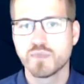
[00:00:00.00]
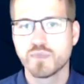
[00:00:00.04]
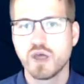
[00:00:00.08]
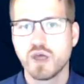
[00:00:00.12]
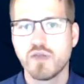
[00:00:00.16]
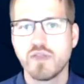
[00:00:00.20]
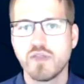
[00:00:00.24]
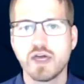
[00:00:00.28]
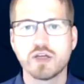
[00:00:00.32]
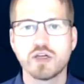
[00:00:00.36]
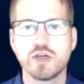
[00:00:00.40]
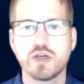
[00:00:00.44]

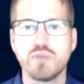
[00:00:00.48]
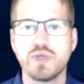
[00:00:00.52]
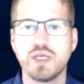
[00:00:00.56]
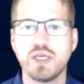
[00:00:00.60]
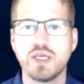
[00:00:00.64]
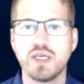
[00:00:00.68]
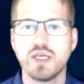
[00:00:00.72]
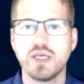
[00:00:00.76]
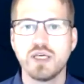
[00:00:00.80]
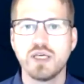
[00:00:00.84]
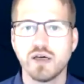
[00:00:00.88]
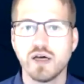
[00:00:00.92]
And that could
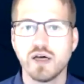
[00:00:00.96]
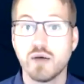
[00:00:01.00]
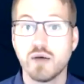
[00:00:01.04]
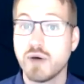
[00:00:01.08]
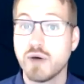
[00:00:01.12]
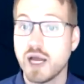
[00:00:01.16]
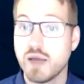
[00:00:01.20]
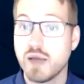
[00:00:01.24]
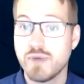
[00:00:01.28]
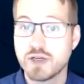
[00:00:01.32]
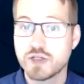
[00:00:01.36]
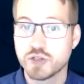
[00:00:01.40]
be a
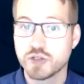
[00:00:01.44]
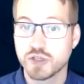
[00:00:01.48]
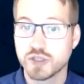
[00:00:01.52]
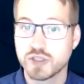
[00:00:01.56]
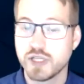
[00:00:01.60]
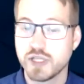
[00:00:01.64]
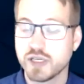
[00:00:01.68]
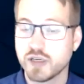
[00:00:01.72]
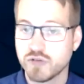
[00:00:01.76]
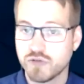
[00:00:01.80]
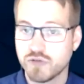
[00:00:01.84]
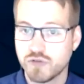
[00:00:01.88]
biometric,
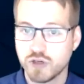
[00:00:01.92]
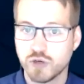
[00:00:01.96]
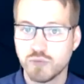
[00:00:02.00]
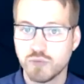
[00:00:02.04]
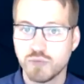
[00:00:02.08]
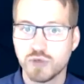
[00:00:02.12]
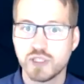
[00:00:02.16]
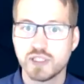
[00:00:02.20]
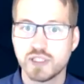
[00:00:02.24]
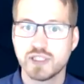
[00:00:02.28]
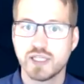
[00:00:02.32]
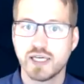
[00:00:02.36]
like a
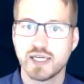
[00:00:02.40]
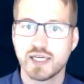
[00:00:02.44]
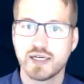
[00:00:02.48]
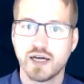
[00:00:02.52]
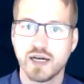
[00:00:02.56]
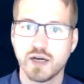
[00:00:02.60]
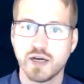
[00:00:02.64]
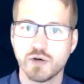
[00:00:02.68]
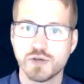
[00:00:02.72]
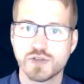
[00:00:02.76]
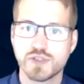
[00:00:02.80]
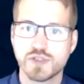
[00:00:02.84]
fingerprint, like an
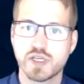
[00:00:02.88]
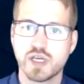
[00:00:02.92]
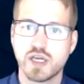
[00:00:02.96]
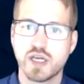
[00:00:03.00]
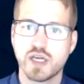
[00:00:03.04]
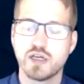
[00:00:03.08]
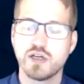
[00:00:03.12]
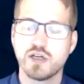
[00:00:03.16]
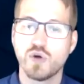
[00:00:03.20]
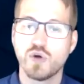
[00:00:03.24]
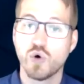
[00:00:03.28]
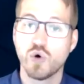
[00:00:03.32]
iris
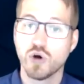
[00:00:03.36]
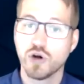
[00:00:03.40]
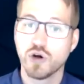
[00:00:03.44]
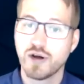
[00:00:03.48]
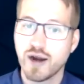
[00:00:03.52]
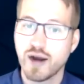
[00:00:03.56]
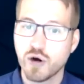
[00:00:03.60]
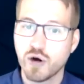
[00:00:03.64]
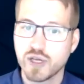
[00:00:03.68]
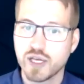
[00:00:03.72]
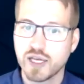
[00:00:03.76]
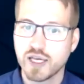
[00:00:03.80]
scan, or in
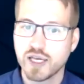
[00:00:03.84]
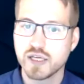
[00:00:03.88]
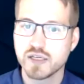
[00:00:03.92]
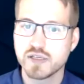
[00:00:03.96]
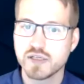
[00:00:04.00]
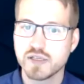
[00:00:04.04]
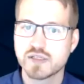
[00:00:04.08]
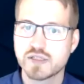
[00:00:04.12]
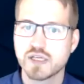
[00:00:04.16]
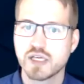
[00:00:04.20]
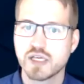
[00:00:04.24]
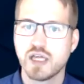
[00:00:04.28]
our
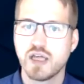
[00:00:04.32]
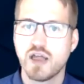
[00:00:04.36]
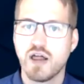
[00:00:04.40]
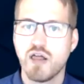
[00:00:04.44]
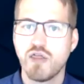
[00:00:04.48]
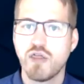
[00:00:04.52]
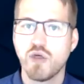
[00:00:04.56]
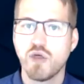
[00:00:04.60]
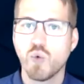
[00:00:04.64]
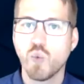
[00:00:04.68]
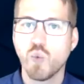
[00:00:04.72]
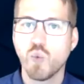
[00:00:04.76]
case,
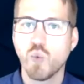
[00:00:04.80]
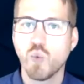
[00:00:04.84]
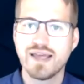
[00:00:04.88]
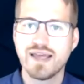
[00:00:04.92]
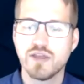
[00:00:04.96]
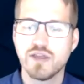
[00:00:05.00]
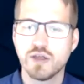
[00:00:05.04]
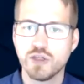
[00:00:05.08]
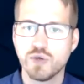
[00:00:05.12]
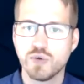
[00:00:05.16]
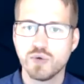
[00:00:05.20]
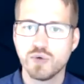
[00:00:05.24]
the way
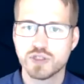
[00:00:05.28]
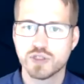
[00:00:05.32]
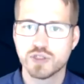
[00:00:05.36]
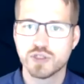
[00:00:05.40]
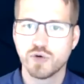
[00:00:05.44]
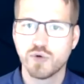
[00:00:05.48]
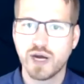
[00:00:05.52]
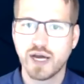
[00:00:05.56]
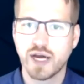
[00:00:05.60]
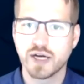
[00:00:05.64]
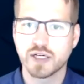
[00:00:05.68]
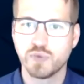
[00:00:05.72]
that you
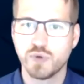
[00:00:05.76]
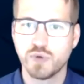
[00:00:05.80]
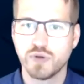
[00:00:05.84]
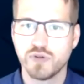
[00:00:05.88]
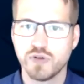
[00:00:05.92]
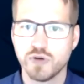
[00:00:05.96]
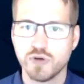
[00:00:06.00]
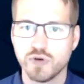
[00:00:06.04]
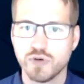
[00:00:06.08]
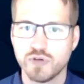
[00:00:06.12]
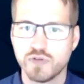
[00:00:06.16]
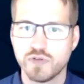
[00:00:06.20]
interact
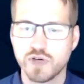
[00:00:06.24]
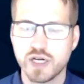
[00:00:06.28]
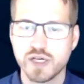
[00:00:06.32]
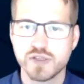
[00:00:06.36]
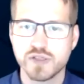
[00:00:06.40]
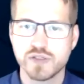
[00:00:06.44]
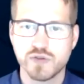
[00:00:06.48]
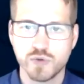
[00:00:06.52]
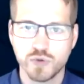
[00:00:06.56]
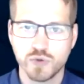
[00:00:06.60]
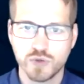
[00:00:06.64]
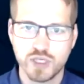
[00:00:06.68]
with your
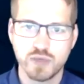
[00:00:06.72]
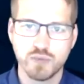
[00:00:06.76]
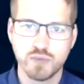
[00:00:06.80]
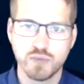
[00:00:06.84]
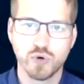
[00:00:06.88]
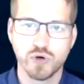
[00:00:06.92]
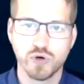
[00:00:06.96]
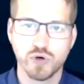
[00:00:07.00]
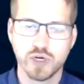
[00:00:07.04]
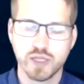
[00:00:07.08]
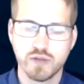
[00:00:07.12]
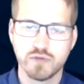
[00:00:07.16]
device through
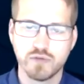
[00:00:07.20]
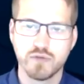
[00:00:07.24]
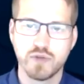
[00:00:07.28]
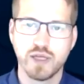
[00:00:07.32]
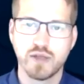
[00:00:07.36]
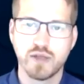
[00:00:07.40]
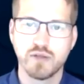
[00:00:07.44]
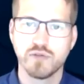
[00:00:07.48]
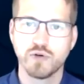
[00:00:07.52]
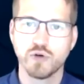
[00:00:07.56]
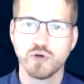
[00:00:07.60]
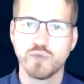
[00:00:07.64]
keyboard and
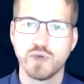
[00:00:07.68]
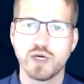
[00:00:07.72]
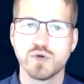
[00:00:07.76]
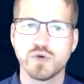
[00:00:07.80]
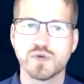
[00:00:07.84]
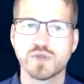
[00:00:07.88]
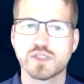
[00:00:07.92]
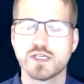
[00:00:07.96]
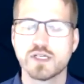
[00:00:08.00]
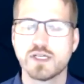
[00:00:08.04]
through mouse.